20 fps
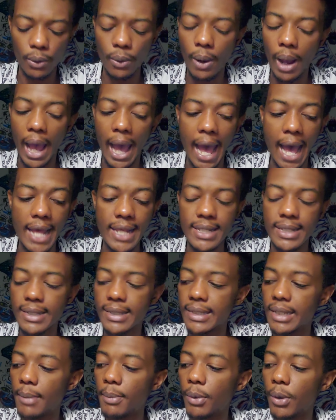has
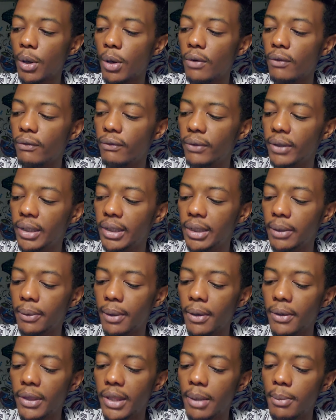some conflict
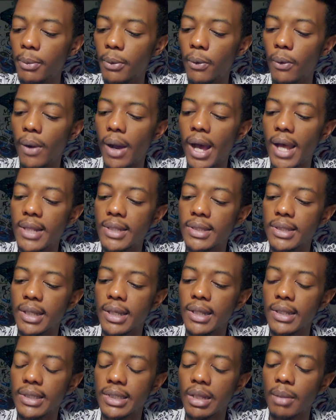around them, who has
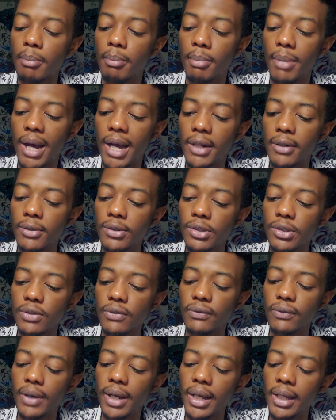some battles to
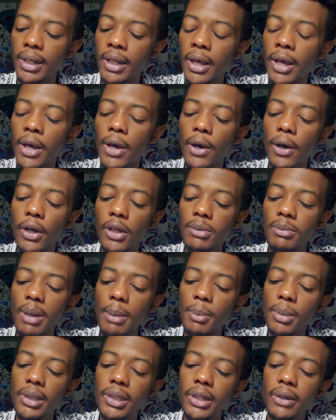fight, or you
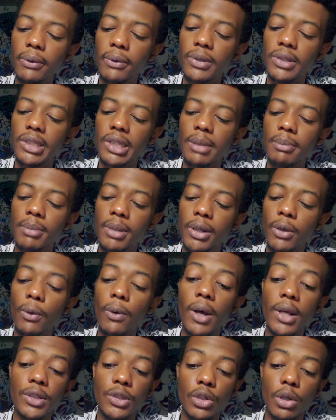might be dealing with somebody who
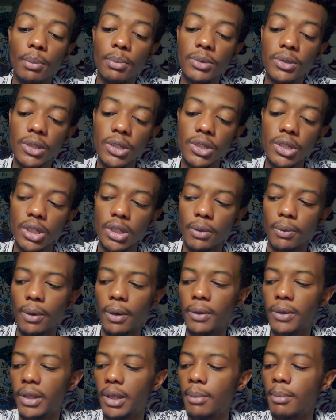has competition
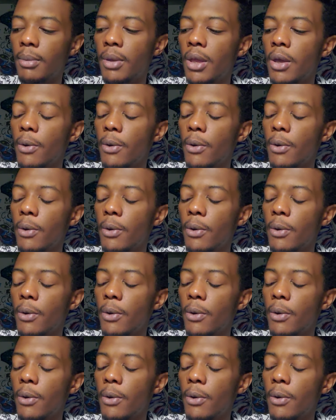around them.